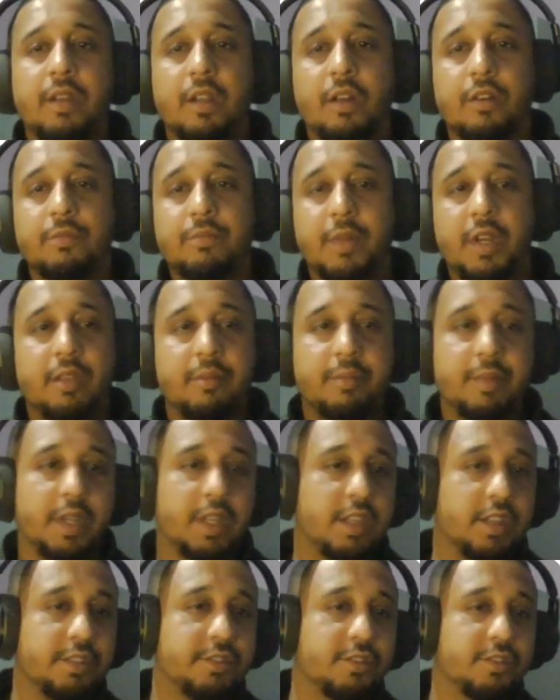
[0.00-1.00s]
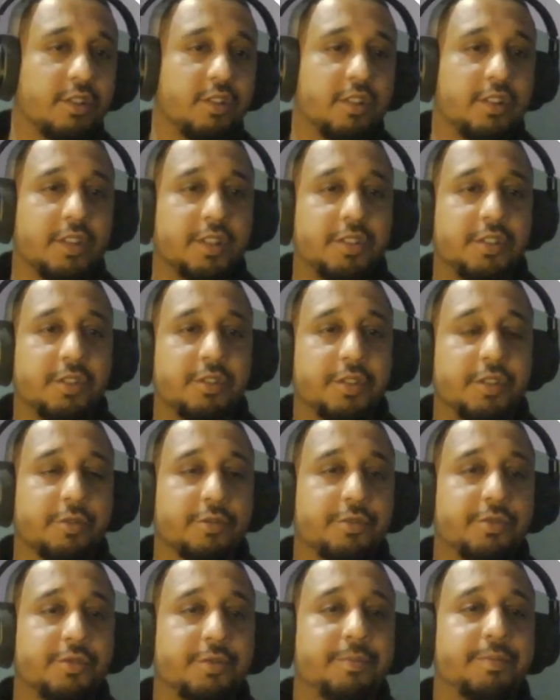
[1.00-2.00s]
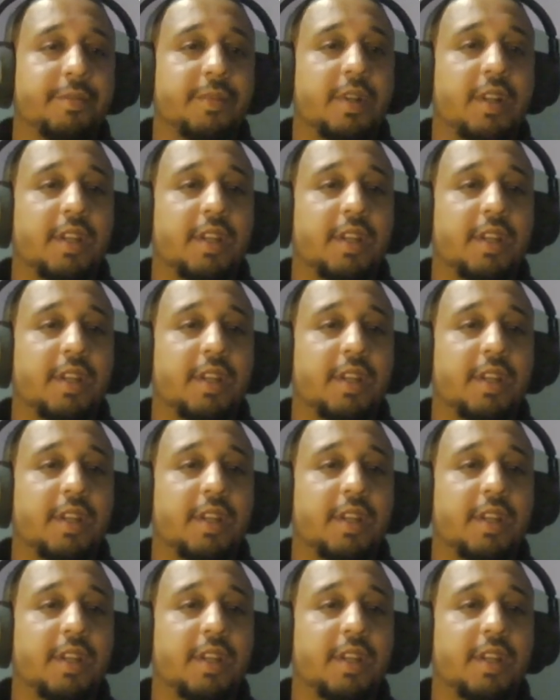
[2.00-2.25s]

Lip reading: Now my API key is all good to use.